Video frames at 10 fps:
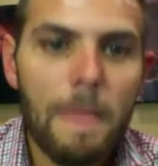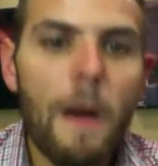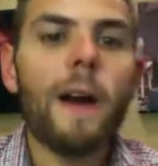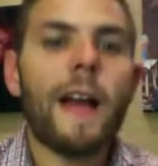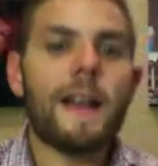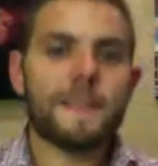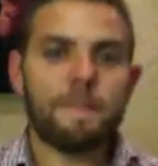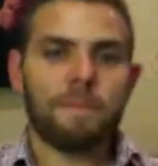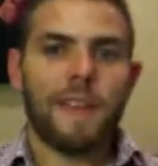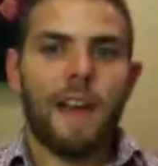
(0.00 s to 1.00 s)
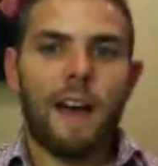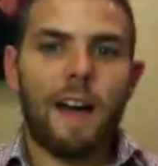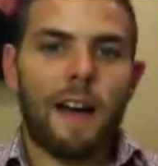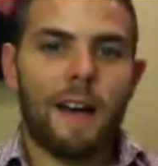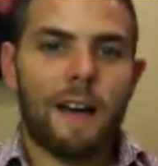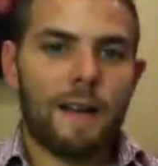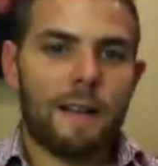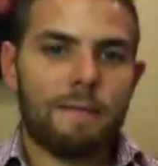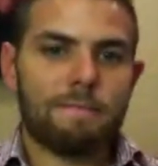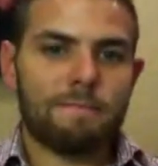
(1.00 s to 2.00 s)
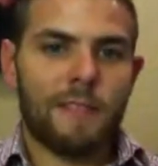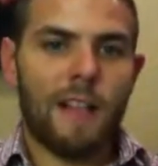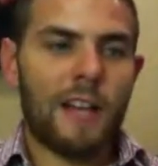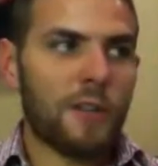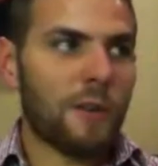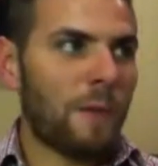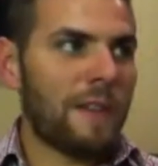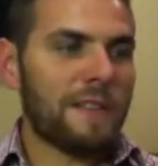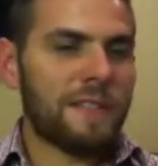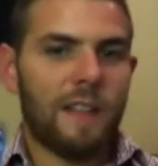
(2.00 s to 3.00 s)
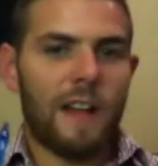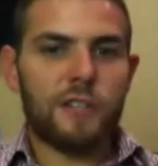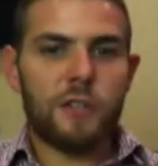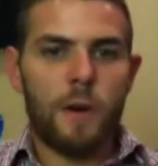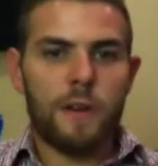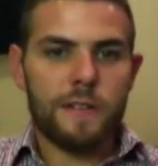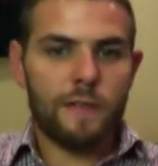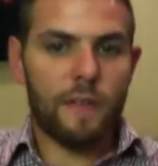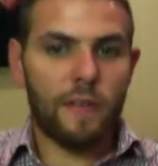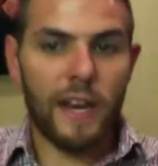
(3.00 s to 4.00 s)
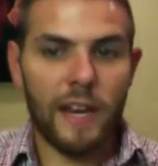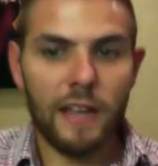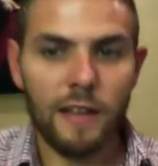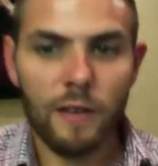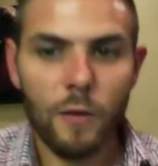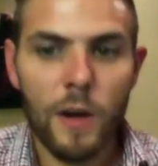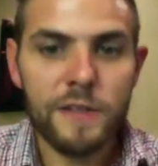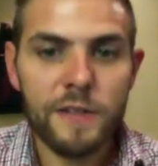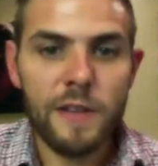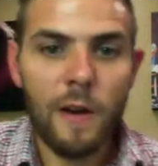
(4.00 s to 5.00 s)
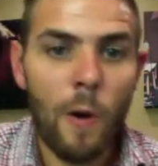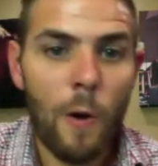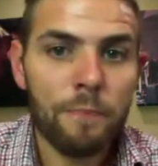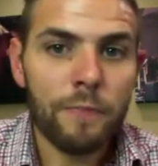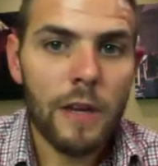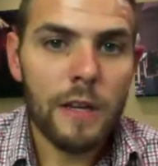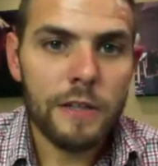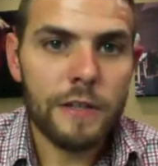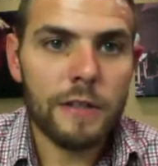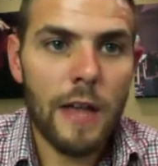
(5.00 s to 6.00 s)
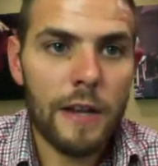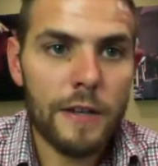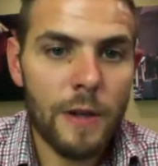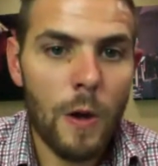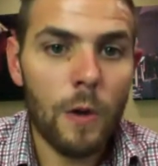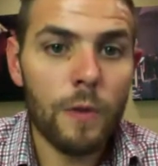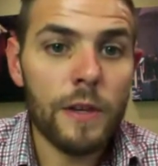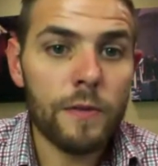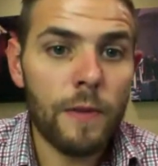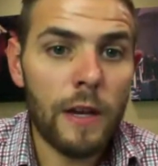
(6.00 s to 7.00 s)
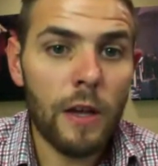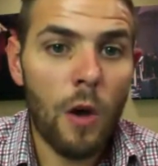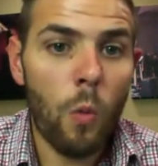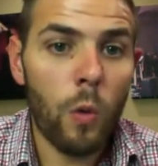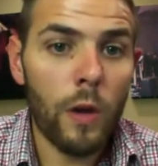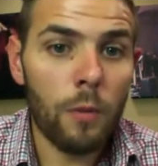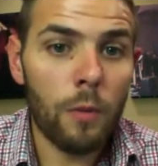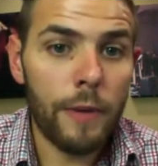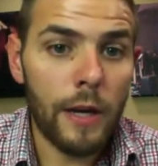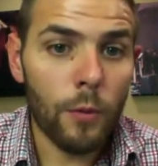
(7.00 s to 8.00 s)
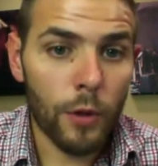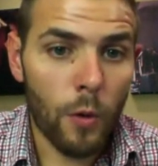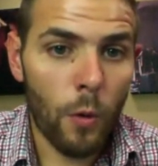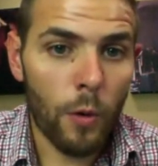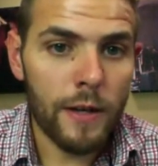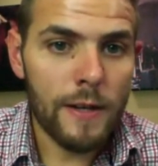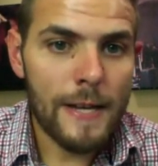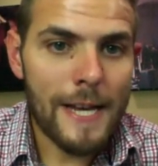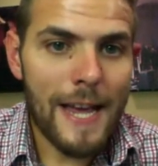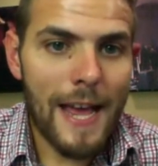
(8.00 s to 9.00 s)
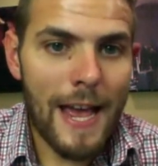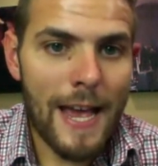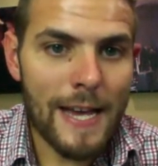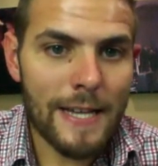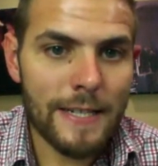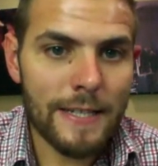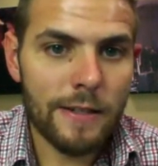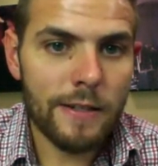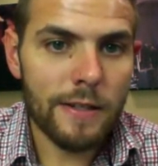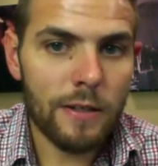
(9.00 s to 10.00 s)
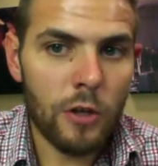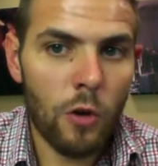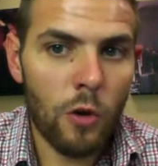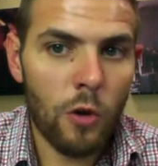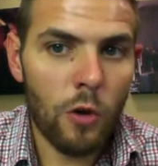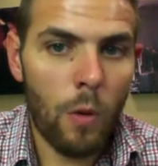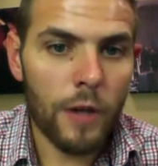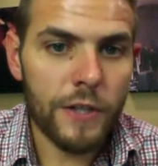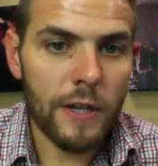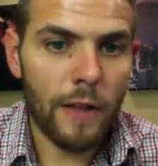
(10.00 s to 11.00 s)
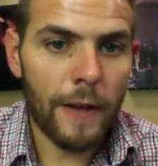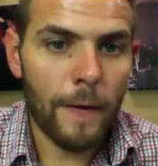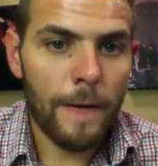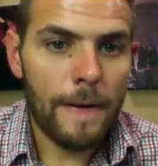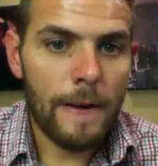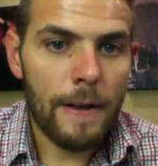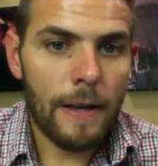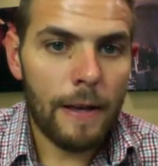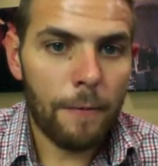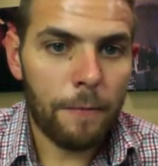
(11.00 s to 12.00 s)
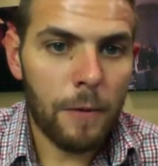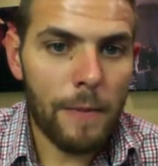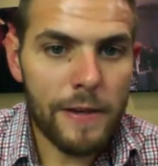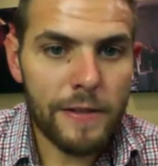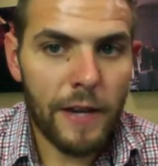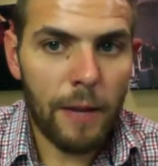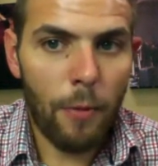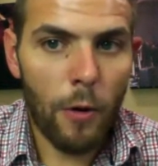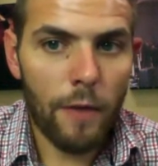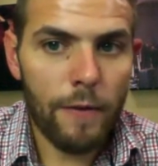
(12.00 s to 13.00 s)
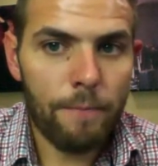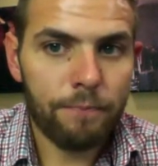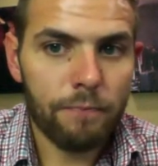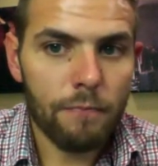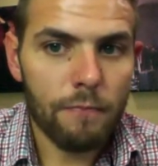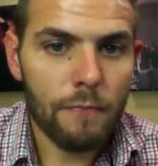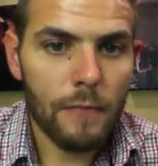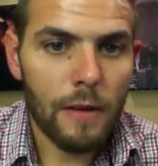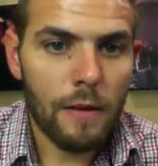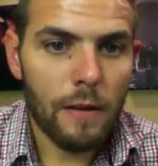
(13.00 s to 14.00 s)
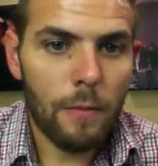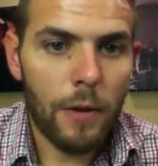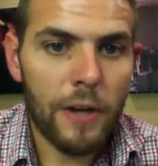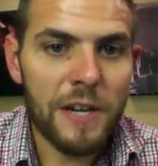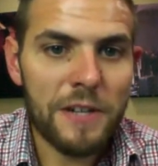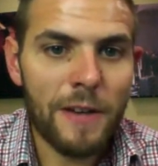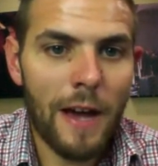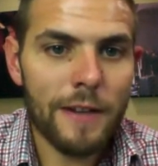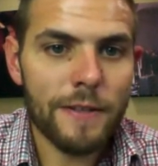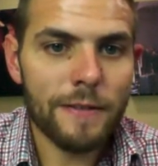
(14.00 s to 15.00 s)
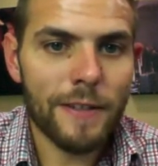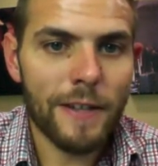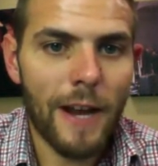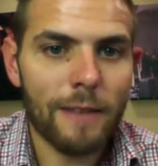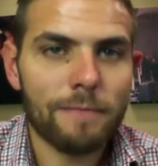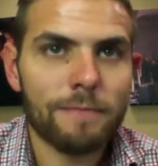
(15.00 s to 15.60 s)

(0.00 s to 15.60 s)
All right, guys. Glad you're with us. Glad you joined us. If you have any questions at all, just let us know. This video will be recorded, and you'll be able to watch it later if you missed any part of it. Appreciate you guys. Good night.